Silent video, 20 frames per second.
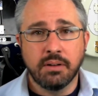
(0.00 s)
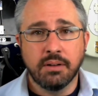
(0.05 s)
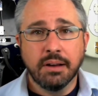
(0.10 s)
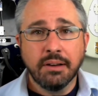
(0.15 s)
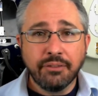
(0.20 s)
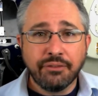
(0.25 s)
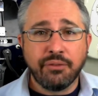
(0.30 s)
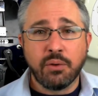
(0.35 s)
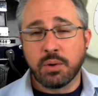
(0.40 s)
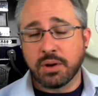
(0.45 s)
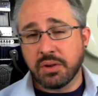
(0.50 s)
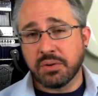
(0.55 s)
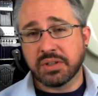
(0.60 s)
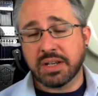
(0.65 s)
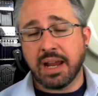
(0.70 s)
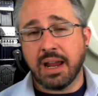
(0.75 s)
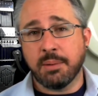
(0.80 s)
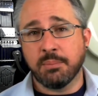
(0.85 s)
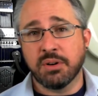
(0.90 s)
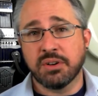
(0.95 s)
for those
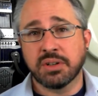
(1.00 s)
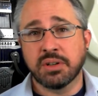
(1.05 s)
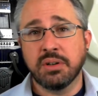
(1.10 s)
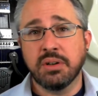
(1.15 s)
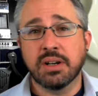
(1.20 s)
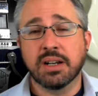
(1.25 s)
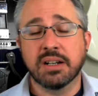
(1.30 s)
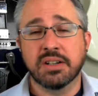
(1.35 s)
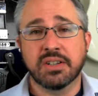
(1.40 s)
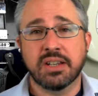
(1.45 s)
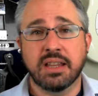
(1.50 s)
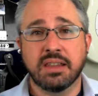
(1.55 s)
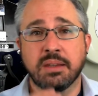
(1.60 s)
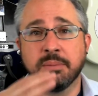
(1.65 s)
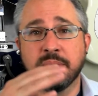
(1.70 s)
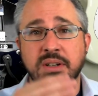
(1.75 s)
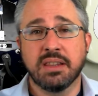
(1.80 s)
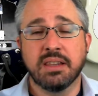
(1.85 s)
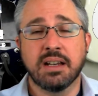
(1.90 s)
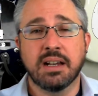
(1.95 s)
cameras, so you can set them
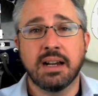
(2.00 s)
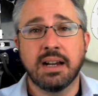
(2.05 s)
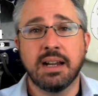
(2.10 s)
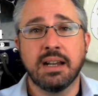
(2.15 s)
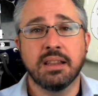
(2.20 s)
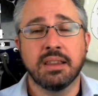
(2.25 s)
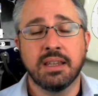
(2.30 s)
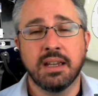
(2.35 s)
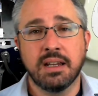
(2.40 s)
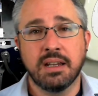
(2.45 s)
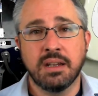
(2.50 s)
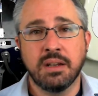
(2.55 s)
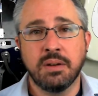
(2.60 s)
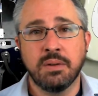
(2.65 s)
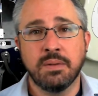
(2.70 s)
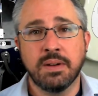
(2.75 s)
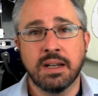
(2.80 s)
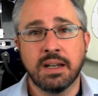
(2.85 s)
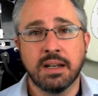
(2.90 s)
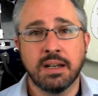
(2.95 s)
to the height that you
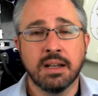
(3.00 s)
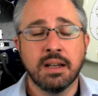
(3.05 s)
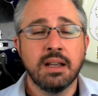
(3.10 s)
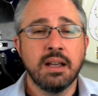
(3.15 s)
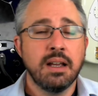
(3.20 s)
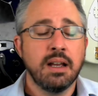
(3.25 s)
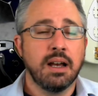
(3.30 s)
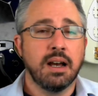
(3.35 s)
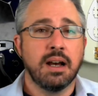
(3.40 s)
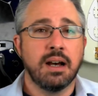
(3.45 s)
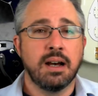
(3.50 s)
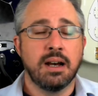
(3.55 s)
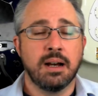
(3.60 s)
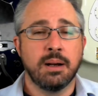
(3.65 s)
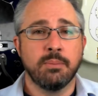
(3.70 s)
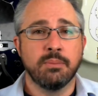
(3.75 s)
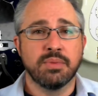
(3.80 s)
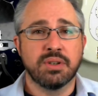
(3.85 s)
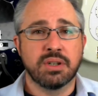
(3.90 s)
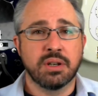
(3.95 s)
need.
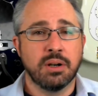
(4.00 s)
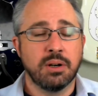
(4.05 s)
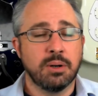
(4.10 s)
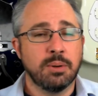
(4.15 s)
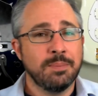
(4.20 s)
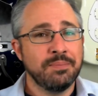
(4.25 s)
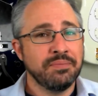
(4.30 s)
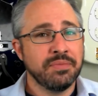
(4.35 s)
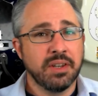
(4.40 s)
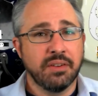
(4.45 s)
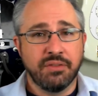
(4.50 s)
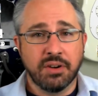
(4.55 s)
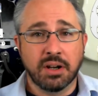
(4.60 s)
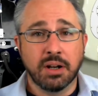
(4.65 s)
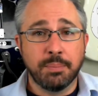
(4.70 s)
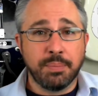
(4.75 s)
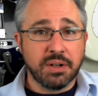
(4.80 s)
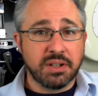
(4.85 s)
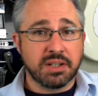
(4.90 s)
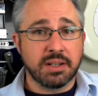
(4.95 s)
So if you're going
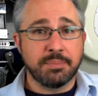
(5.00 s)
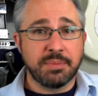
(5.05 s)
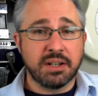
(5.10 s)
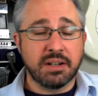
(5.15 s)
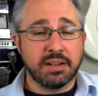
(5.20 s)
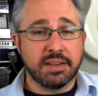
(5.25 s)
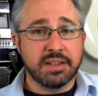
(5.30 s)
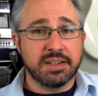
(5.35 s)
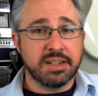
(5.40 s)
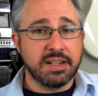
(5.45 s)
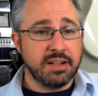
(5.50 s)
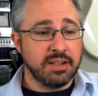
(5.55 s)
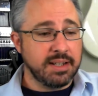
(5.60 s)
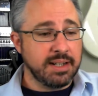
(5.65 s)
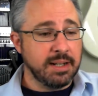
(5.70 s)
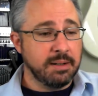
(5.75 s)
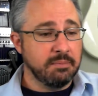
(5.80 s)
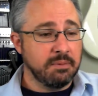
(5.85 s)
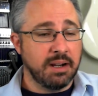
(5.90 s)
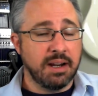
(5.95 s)
to put something on the
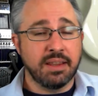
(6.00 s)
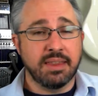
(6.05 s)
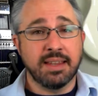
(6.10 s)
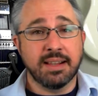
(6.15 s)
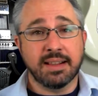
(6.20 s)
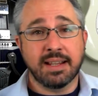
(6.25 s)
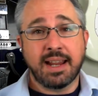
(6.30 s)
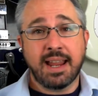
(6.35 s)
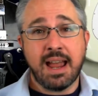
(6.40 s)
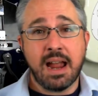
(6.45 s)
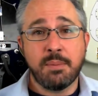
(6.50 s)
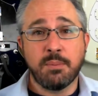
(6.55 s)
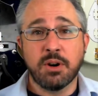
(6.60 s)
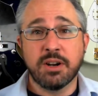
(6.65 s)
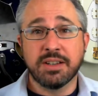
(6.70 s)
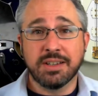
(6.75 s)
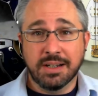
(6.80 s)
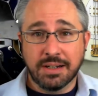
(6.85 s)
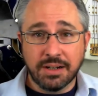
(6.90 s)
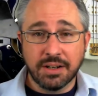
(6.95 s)
ceiling, I think the camera
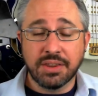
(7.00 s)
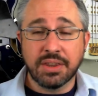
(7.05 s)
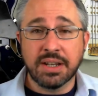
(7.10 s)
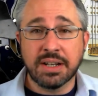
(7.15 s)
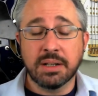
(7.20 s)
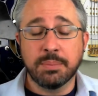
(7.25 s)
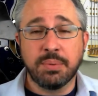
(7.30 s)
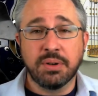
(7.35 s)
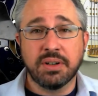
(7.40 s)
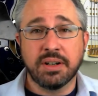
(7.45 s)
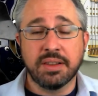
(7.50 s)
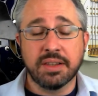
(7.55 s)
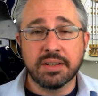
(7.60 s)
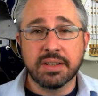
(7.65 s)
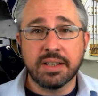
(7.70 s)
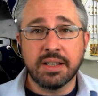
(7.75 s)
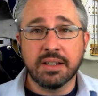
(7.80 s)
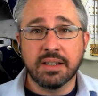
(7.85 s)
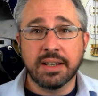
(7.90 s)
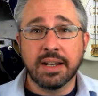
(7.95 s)
is a good thing to put on the
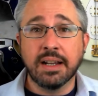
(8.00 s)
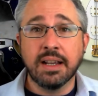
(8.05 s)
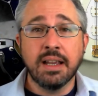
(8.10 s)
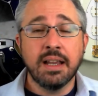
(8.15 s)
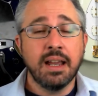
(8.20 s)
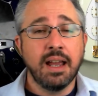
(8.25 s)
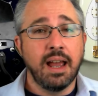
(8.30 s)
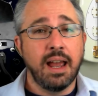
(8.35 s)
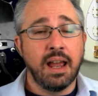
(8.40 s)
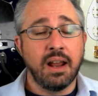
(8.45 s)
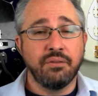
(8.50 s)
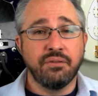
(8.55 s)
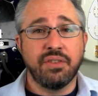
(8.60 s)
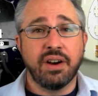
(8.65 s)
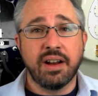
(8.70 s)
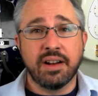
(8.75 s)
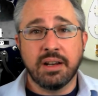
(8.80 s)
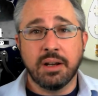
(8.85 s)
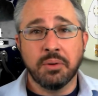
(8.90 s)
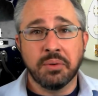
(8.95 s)
ceiling, and
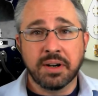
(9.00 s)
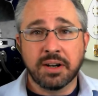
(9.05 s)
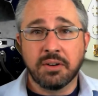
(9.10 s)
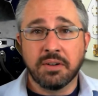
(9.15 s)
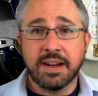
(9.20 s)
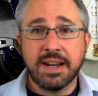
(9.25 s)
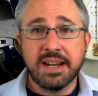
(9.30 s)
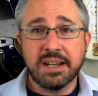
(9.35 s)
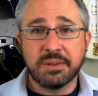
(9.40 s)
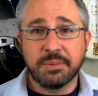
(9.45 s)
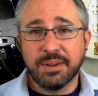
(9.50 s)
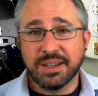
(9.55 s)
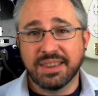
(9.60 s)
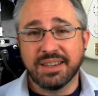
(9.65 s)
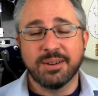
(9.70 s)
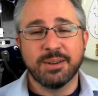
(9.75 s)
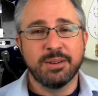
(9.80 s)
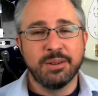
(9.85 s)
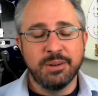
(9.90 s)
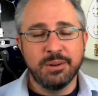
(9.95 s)
Vaddio agrees with
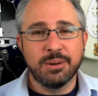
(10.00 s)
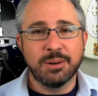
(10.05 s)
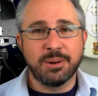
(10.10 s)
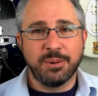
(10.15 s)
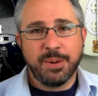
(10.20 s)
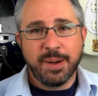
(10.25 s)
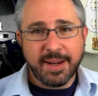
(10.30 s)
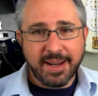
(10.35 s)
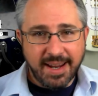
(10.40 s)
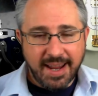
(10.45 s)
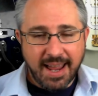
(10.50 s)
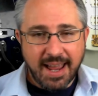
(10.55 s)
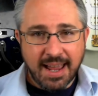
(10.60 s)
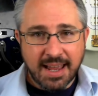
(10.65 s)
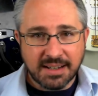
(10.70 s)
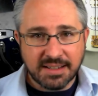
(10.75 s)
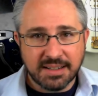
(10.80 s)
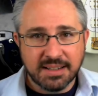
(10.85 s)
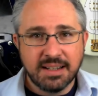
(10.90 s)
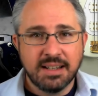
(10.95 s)
their new
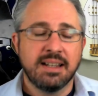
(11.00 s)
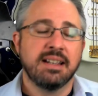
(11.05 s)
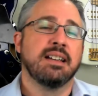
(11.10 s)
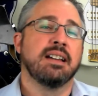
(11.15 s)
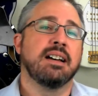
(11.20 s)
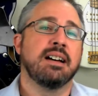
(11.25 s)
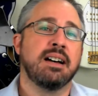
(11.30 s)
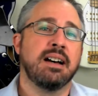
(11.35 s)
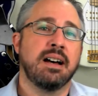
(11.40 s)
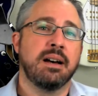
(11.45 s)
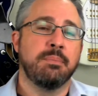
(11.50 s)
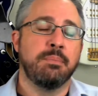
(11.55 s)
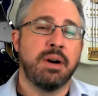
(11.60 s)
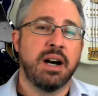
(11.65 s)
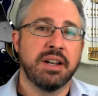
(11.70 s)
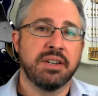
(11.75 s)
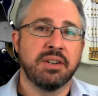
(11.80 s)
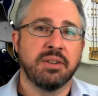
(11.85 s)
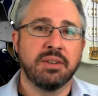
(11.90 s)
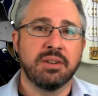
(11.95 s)
QuickCat
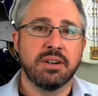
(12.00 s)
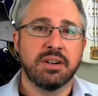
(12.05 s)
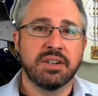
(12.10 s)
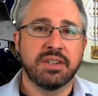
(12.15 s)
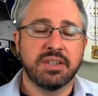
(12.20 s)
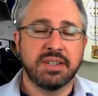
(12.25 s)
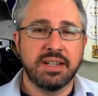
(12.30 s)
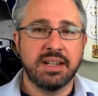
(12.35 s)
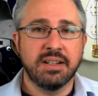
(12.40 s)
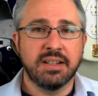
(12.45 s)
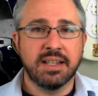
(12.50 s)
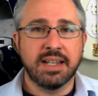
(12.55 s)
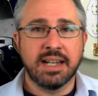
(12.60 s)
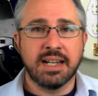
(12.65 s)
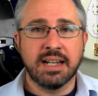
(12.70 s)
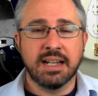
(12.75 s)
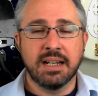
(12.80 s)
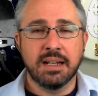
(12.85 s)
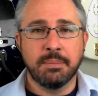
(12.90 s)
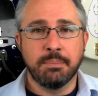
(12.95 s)
modular
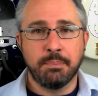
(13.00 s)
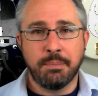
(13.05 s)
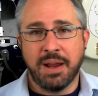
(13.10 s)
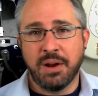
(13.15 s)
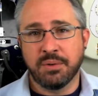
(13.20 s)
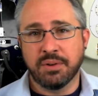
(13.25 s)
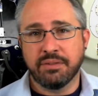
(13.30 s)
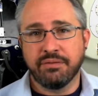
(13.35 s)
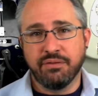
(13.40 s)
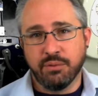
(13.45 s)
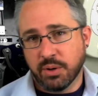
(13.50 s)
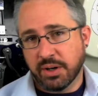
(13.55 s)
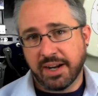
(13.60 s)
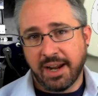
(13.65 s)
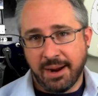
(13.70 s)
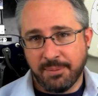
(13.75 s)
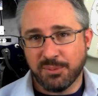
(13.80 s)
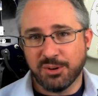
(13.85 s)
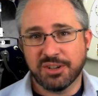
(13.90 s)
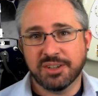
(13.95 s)
ceiling mount for
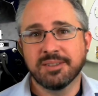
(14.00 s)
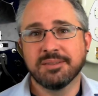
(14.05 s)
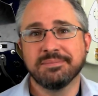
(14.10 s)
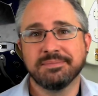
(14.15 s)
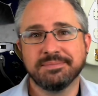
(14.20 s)
cameras.